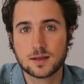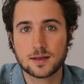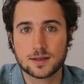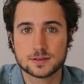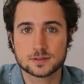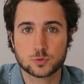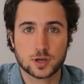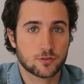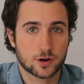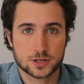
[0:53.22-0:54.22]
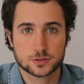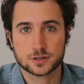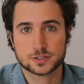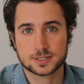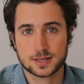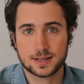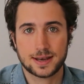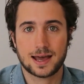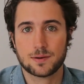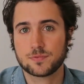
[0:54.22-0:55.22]
and we offer our users an
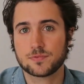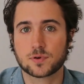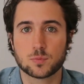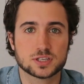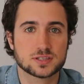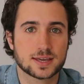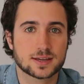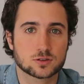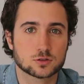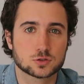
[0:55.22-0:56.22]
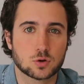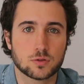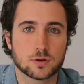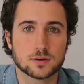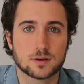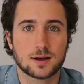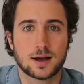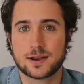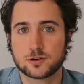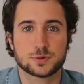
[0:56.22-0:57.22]
app from which they can control the
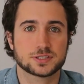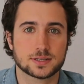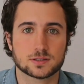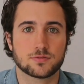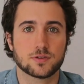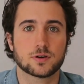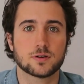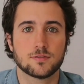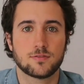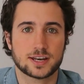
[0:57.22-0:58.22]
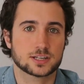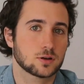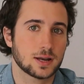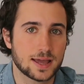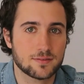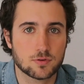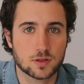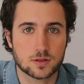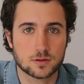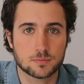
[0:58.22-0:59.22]
100% of their financial life
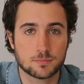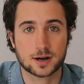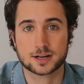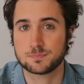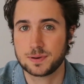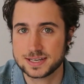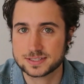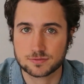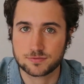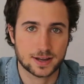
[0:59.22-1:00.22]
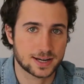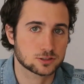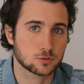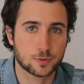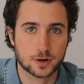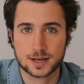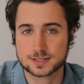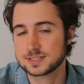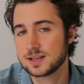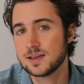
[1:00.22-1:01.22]
with a marketplace of financial
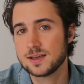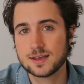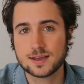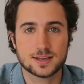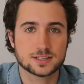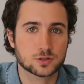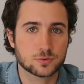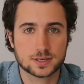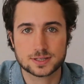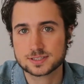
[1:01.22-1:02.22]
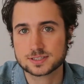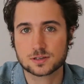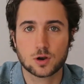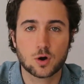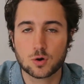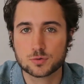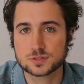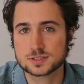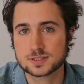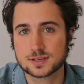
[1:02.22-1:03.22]
products, insurance,
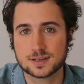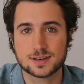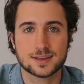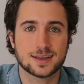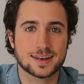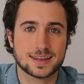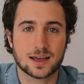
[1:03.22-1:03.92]
loans, and any